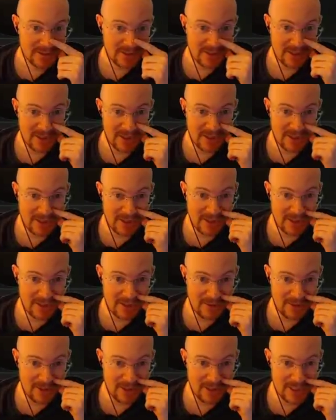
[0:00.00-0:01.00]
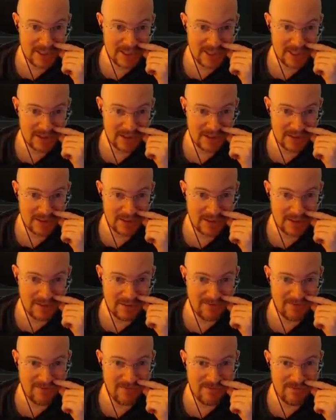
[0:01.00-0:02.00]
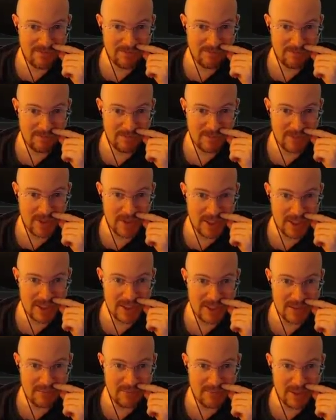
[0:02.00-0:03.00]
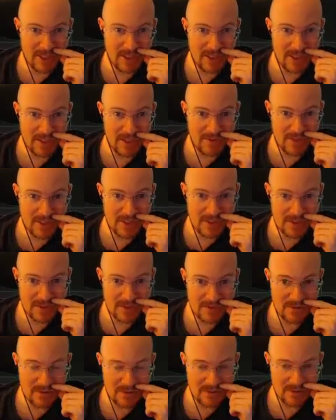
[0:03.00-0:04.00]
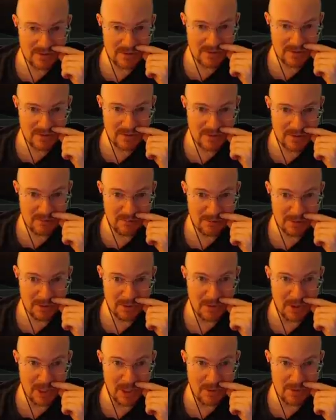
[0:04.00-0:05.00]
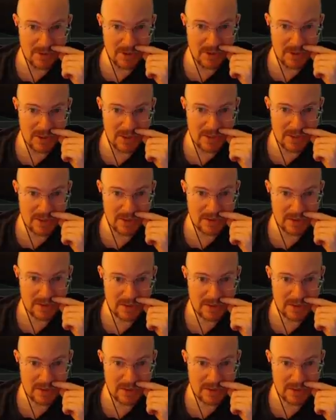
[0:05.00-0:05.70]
Uh, you know what? Let's get the things that might give us blue options.